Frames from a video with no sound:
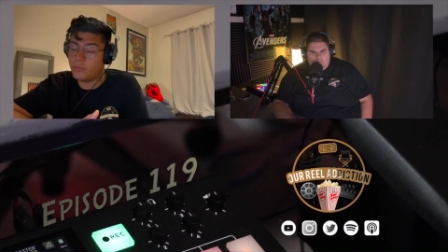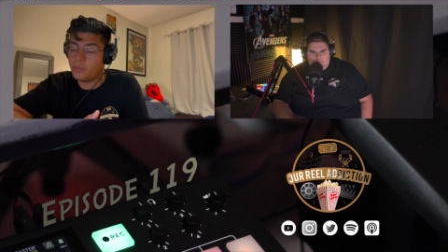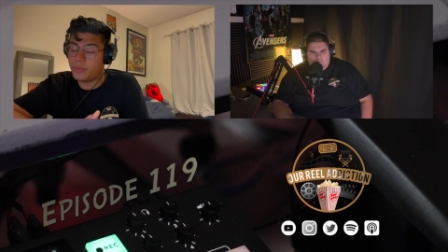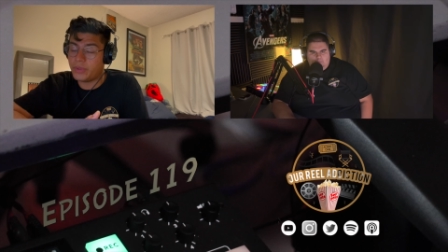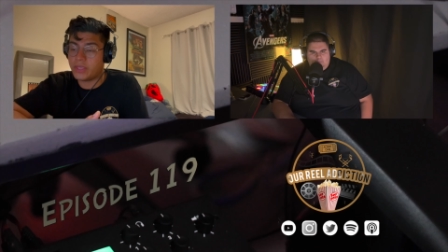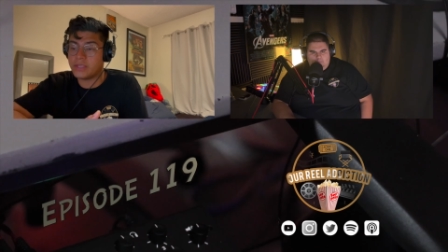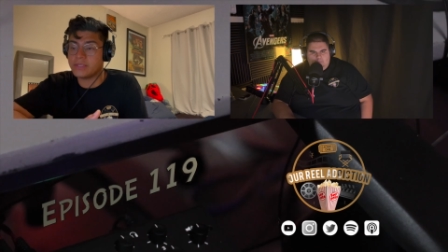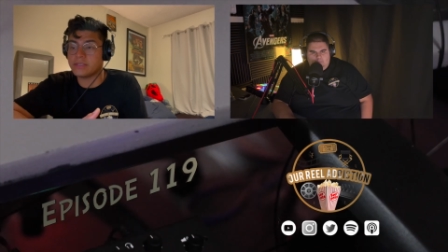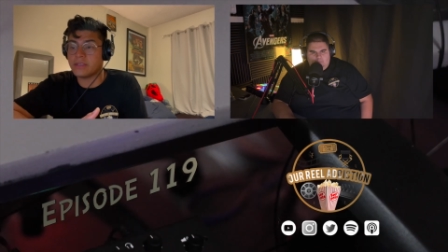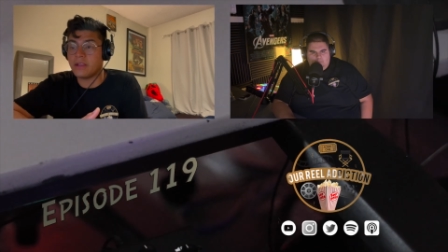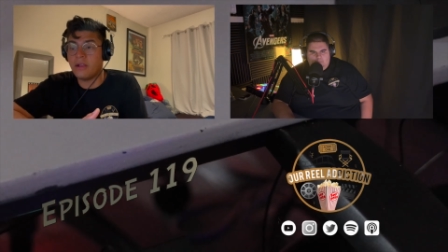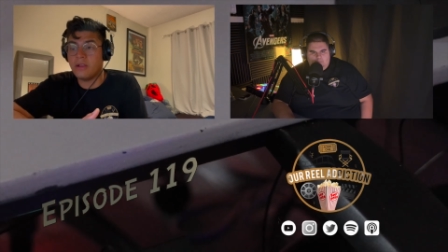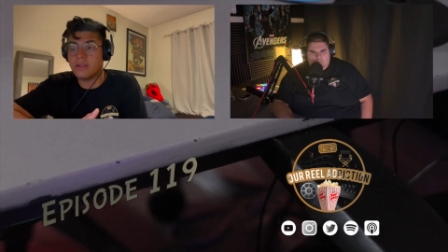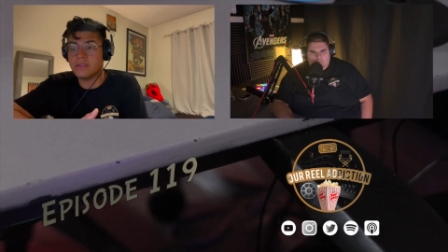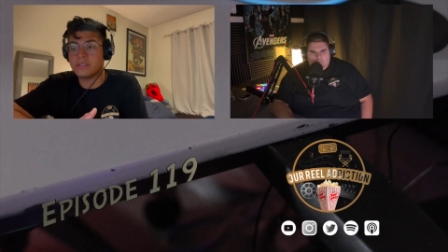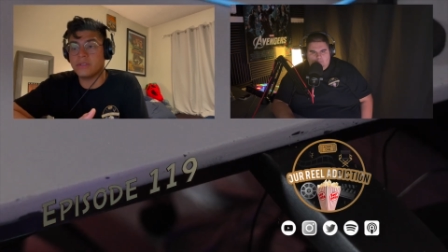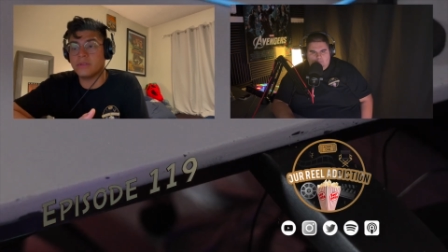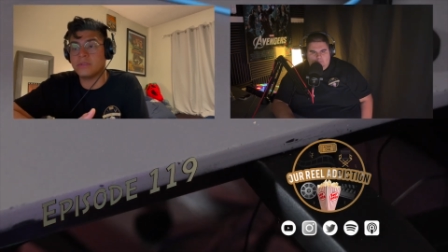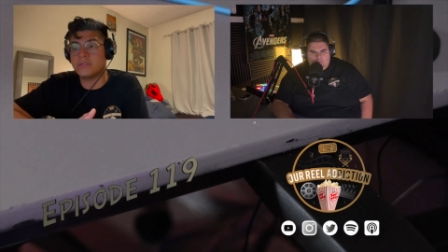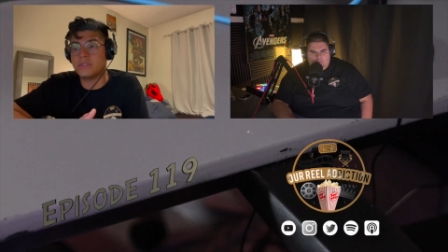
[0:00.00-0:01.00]
because
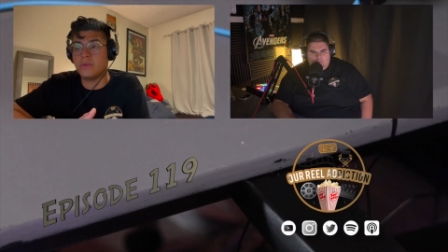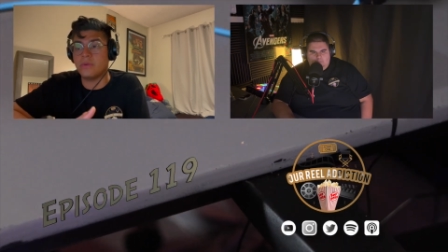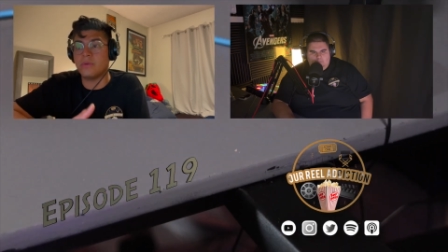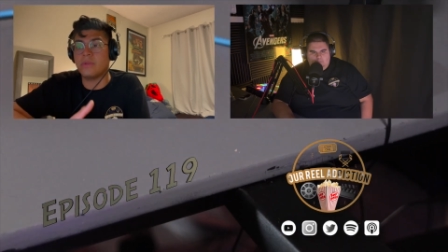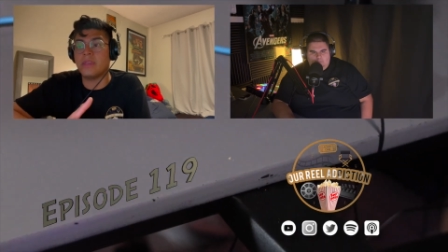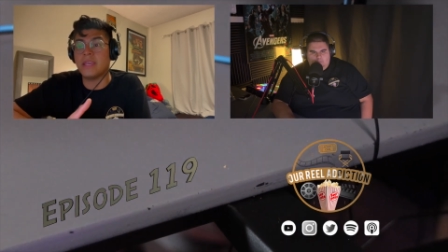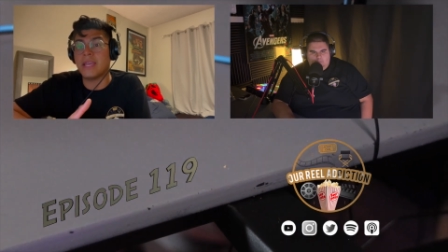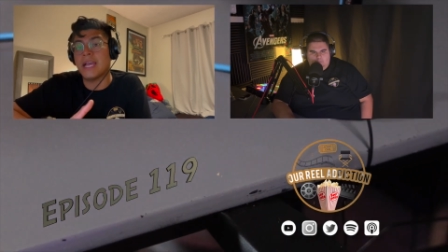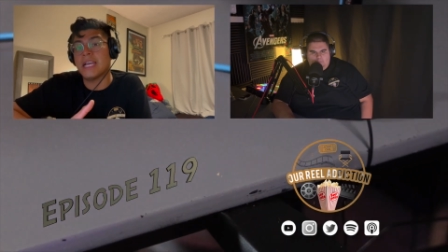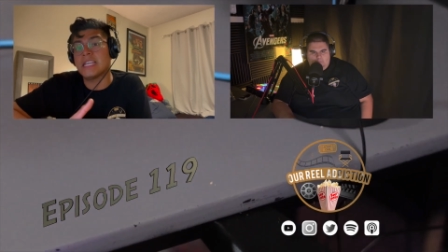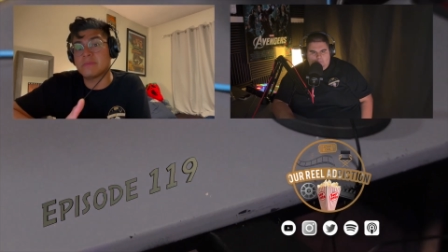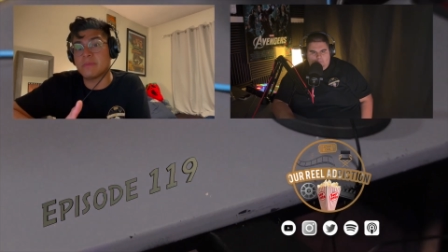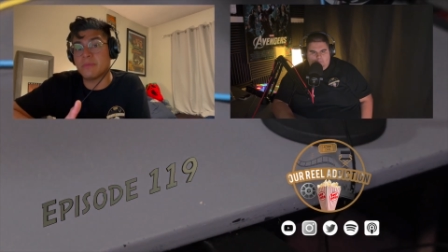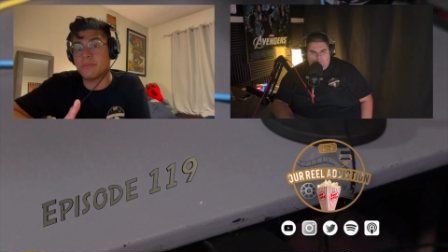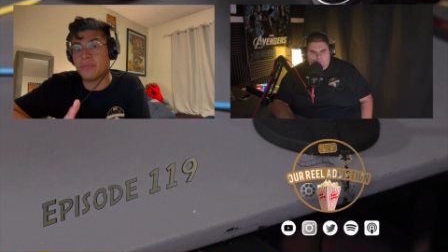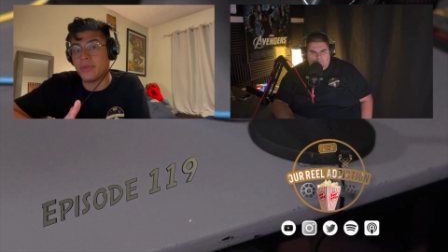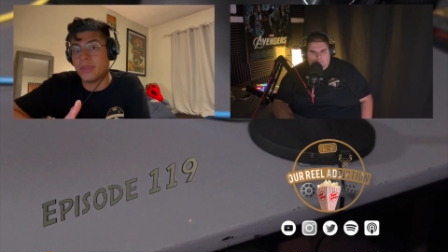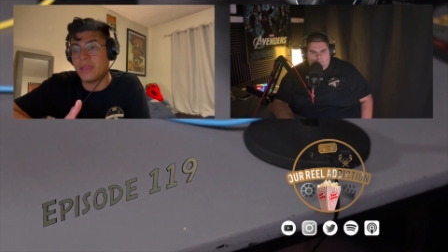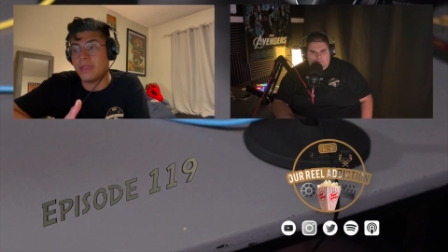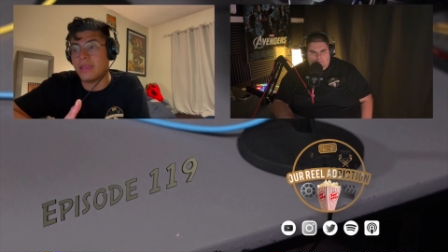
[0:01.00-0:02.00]
also too he has been
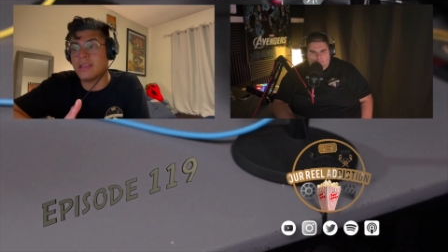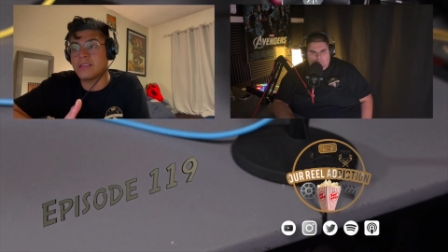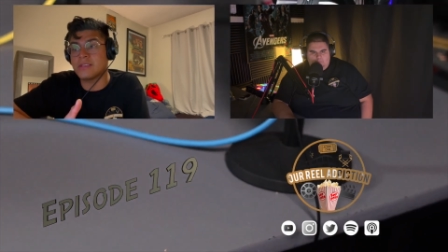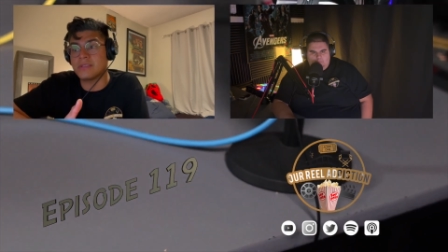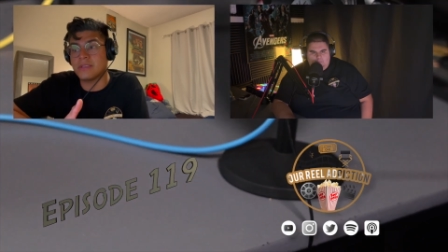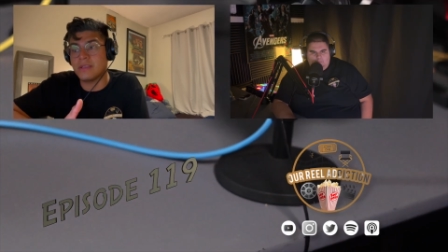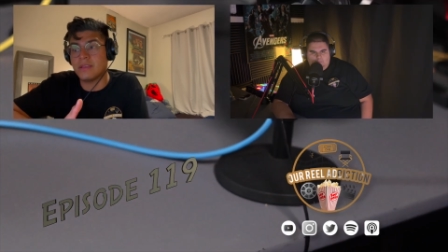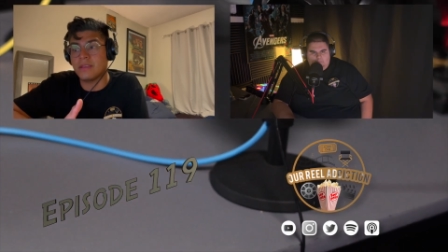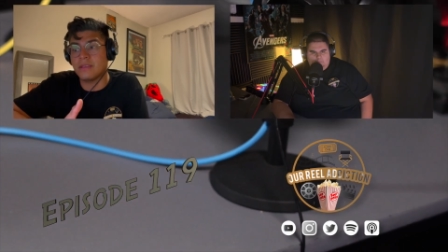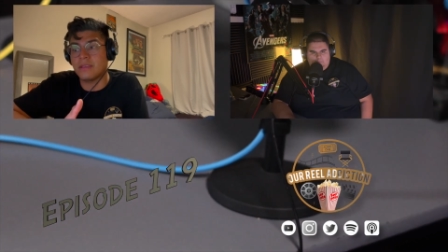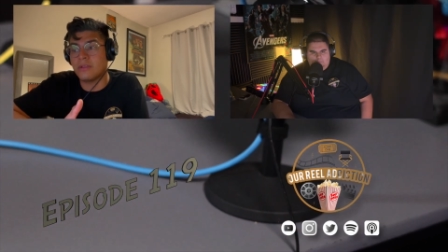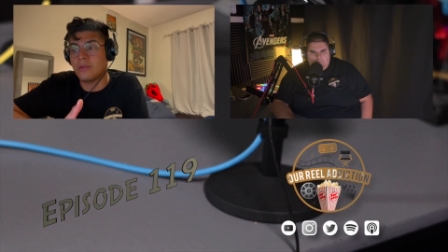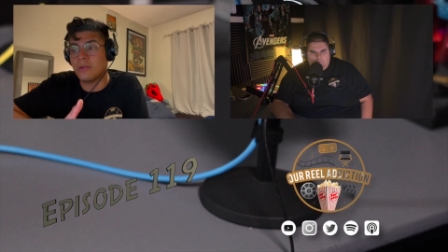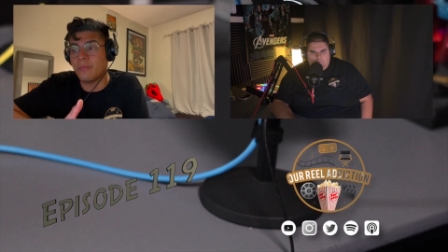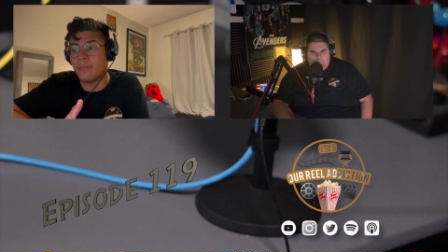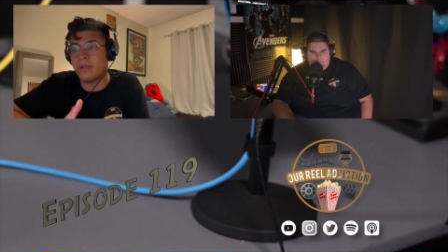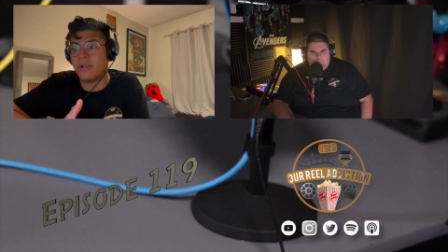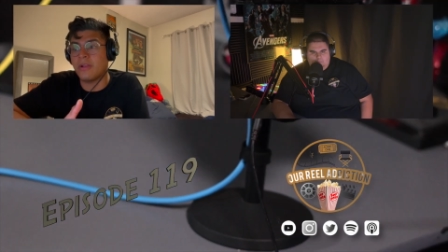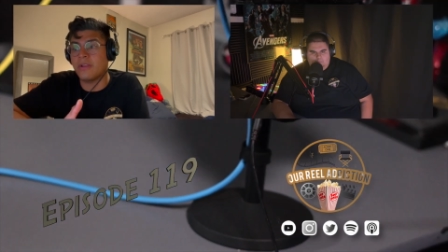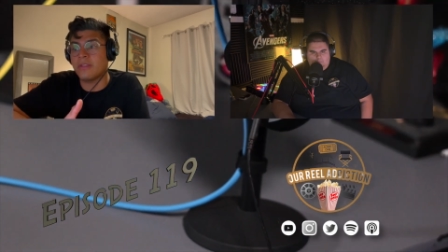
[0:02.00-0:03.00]
playing as
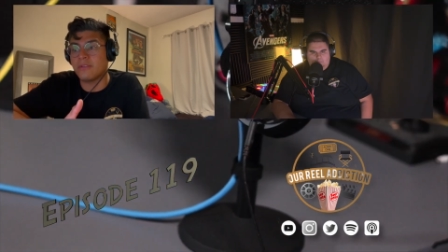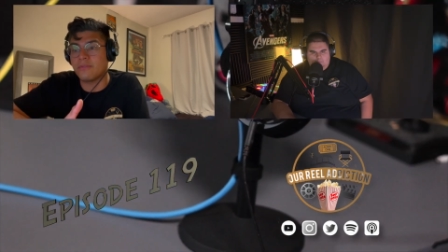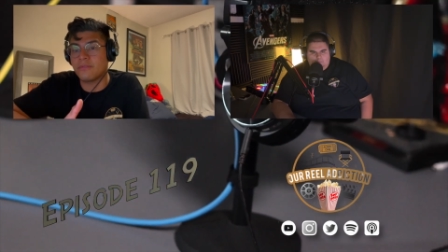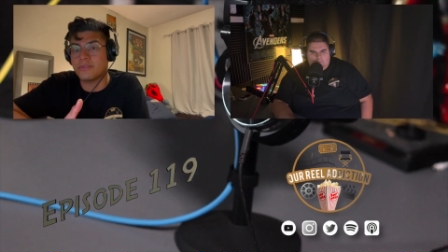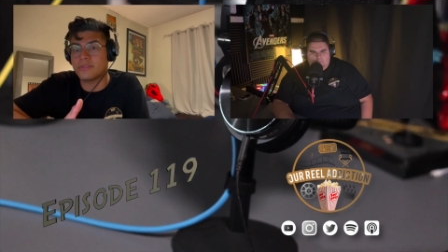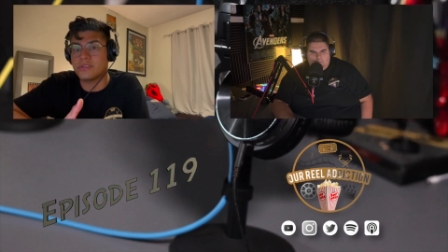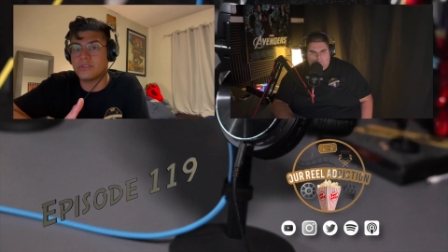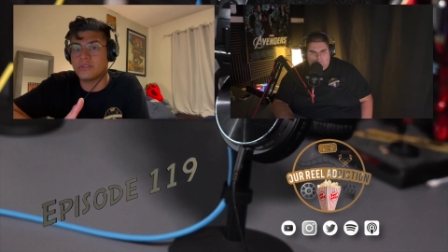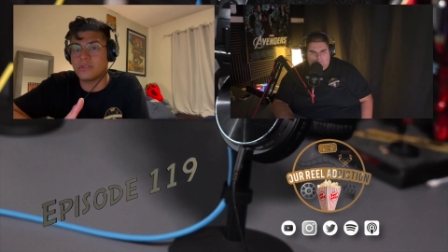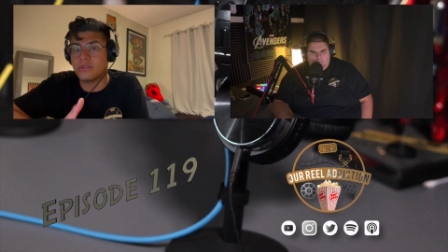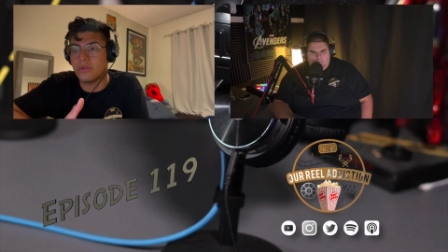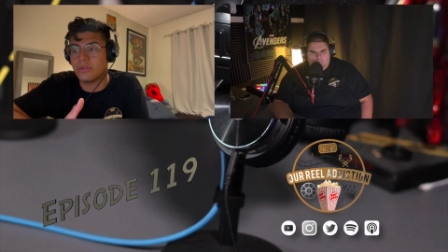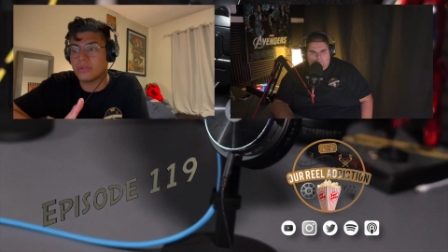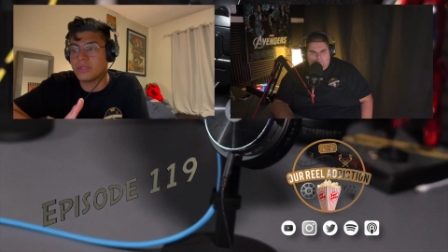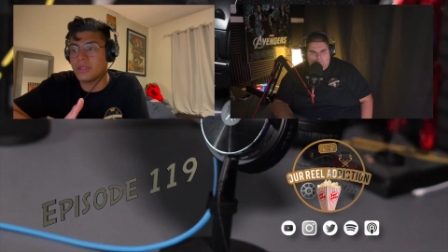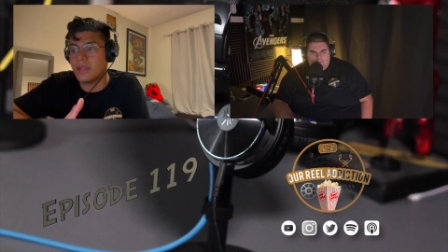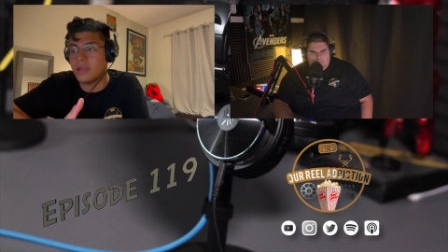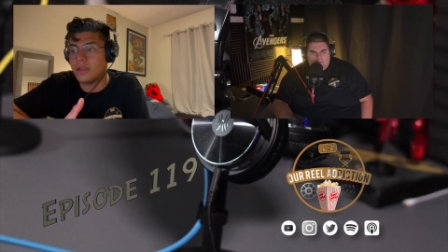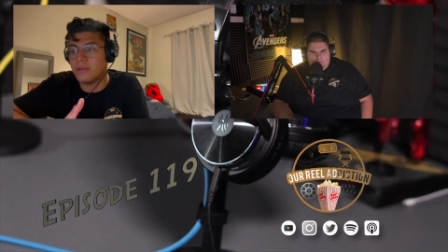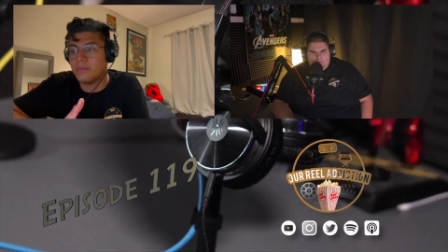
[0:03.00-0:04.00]
Barry Allen for such a long
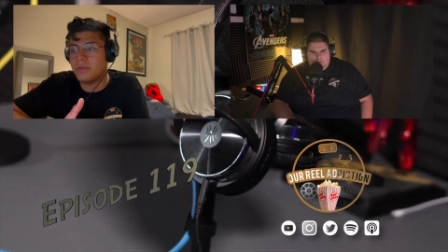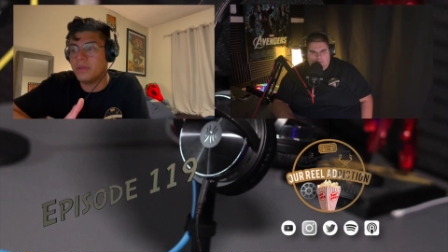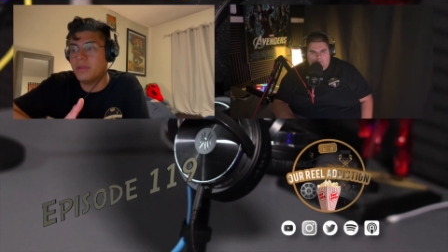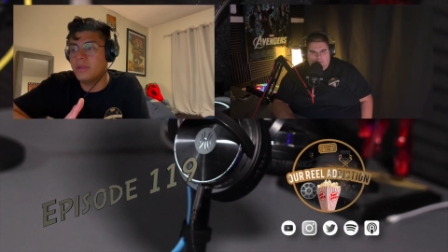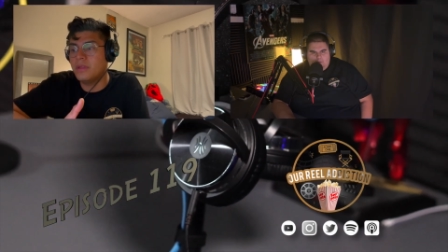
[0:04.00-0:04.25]
time.